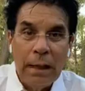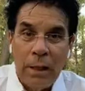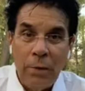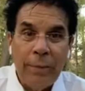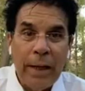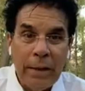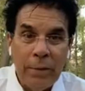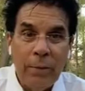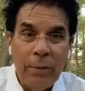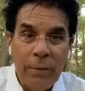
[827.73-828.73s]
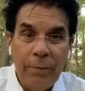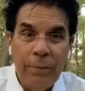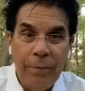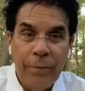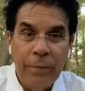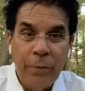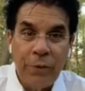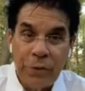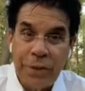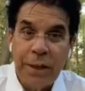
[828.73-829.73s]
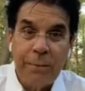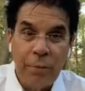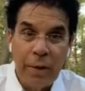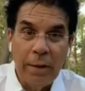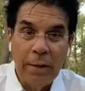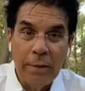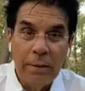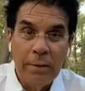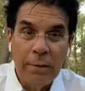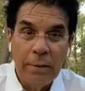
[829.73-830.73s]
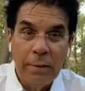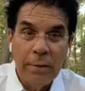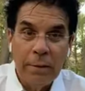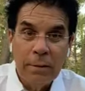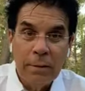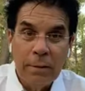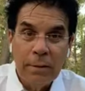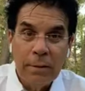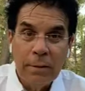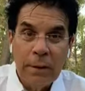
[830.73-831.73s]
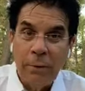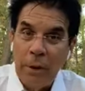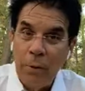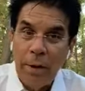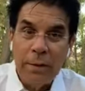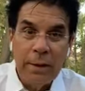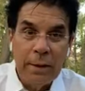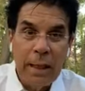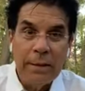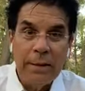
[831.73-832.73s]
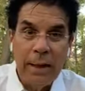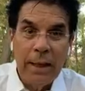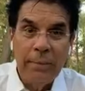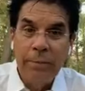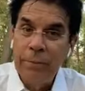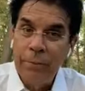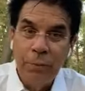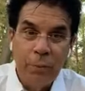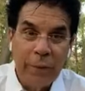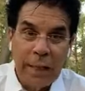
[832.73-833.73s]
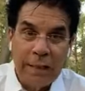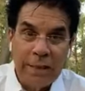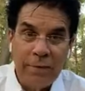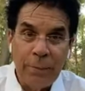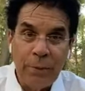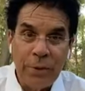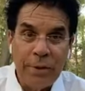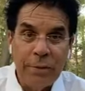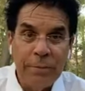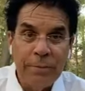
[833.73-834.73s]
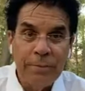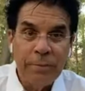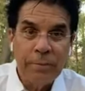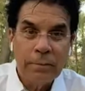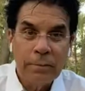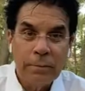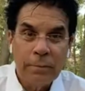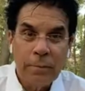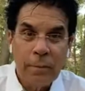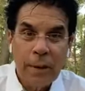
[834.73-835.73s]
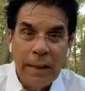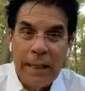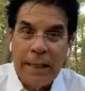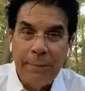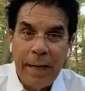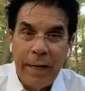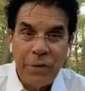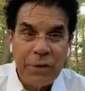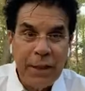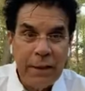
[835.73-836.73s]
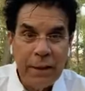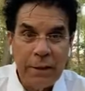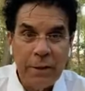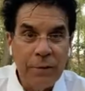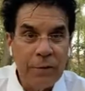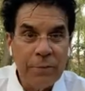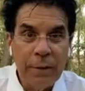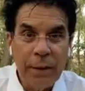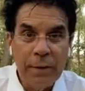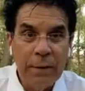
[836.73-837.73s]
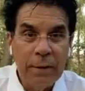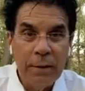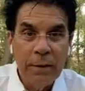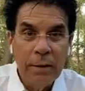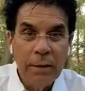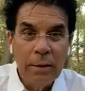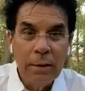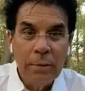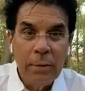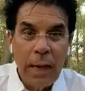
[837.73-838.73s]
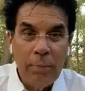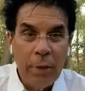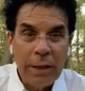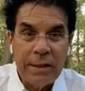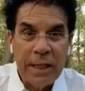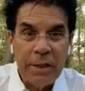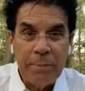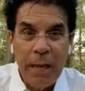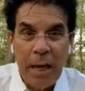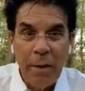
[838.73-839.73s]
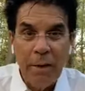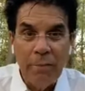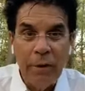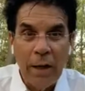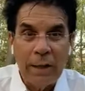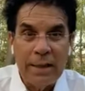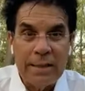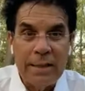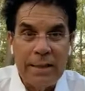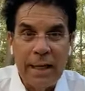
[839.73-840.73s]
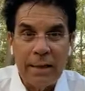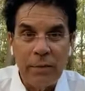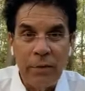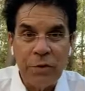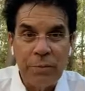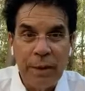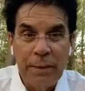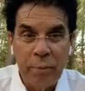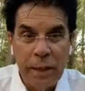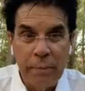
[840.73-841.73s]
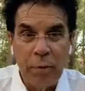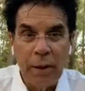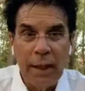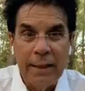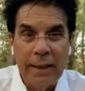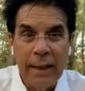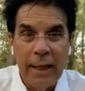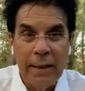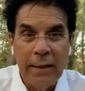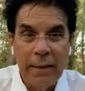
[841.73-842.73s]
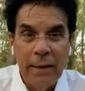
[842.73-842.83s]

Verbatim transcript: And he went back in the room with his tenth prayer. And when he walked in that time, we got a different person. And he commanded Satan, let go of this man. I break Satan's power of darkness and death over this man. Prayed a prayer like that.